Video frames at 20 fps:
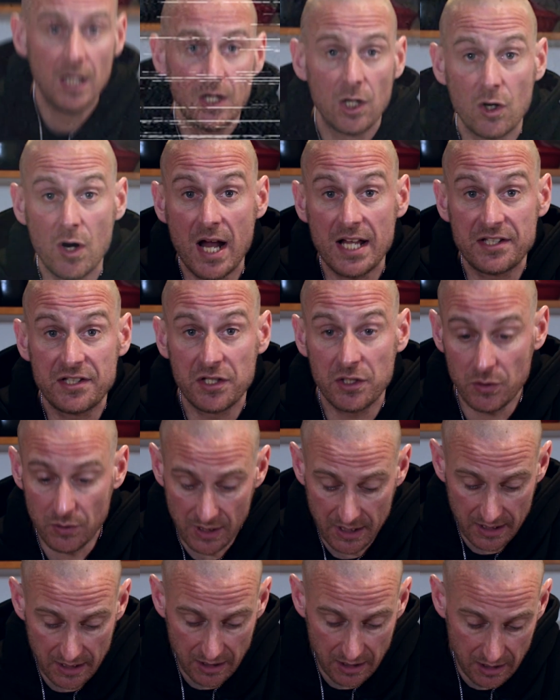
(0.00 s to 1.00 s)
All right,
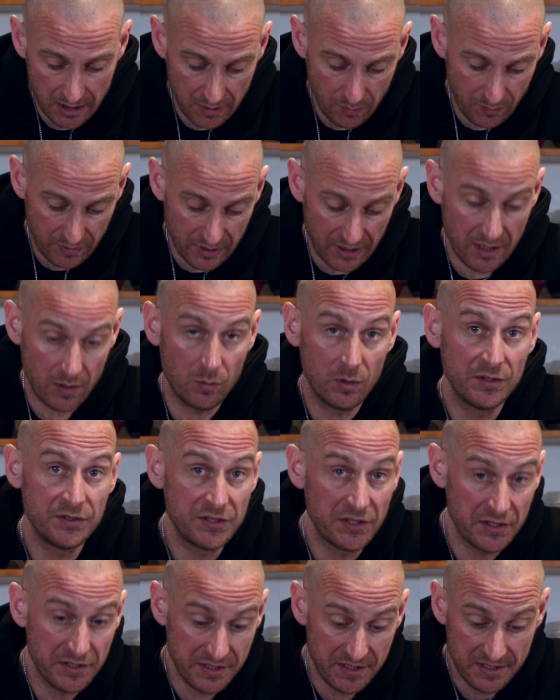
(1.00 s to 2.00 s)
so we've got our
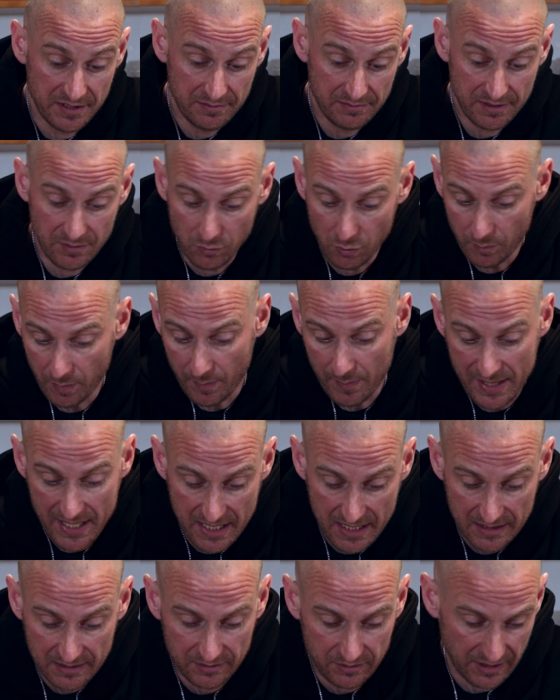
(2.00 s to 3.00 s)
wontons. They're all
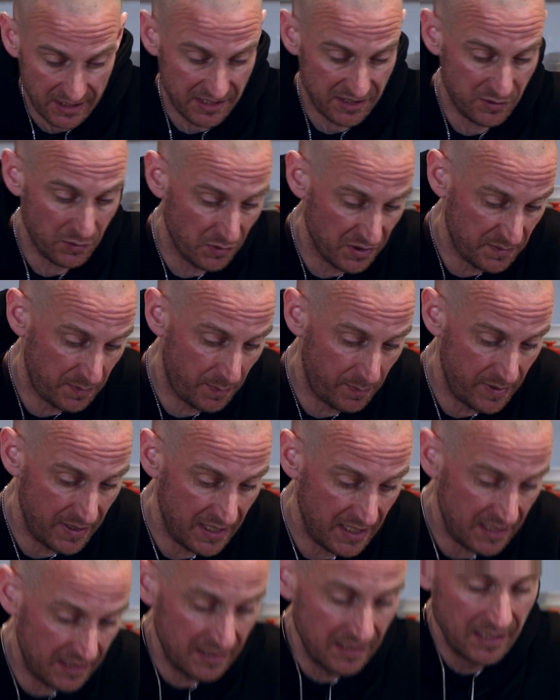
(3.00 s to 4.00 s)
prepared, got our sauce
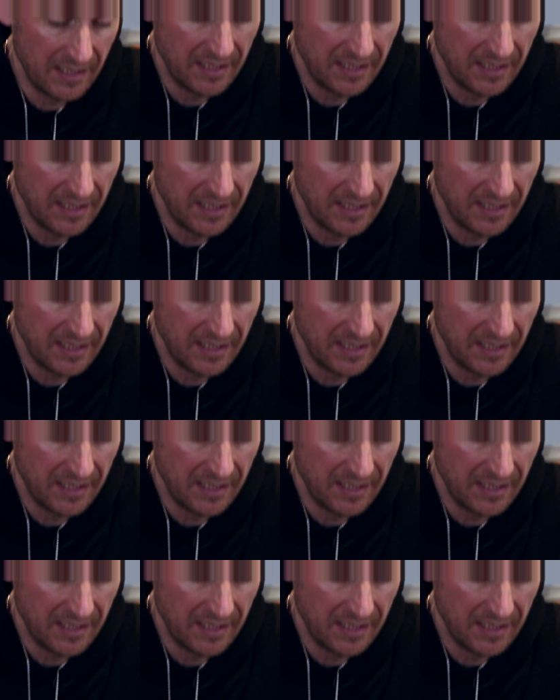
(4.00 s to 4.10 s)
prepared.